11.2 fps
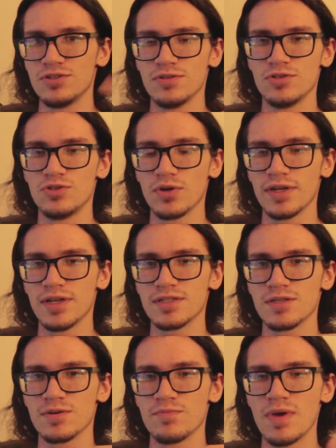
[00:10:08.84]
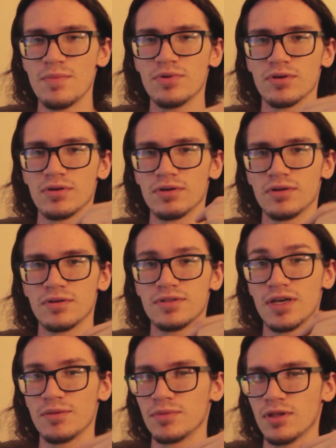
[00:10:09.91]
join as a member
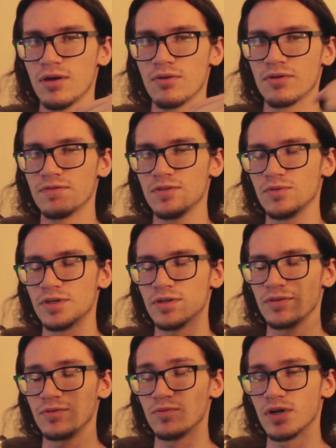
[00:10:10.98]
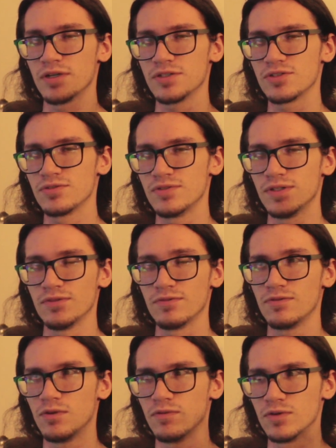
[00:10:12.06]
down below if you want to watch the
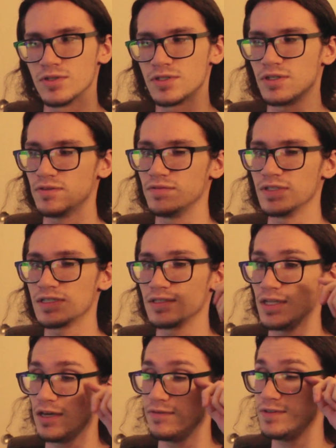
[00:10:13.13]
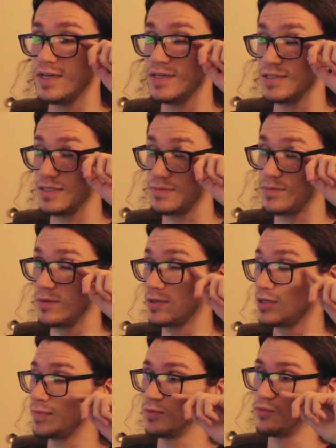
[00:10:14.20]
full version of this live test. It's probably
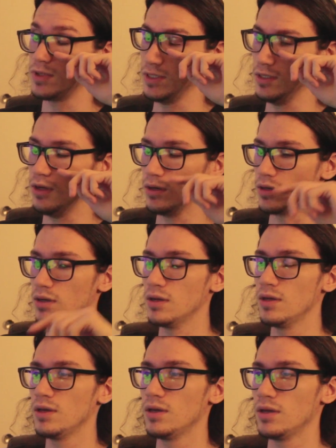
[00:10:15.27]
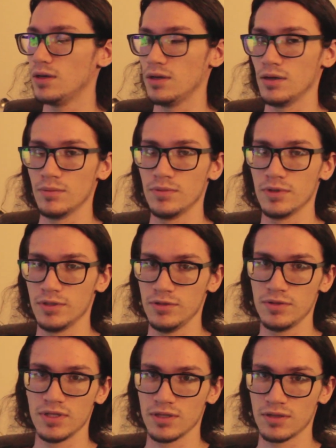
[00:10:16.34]
going to be really long, but you
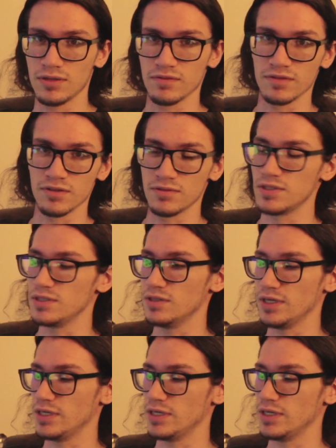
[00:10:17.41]
get the cliff notes here, I